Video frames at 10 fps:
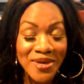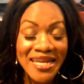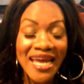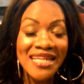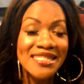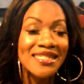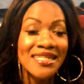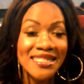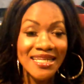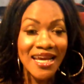Queen
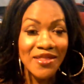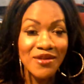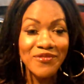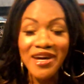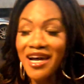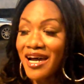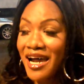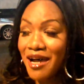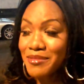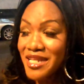Esther together for
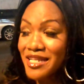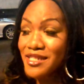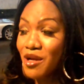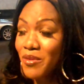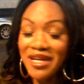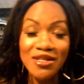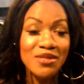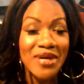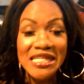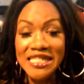her thing. So what
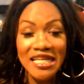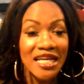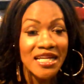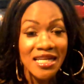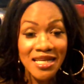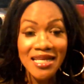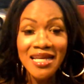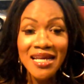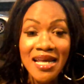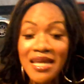else was it, honey?
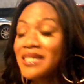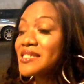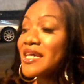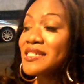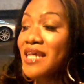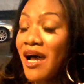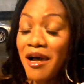It says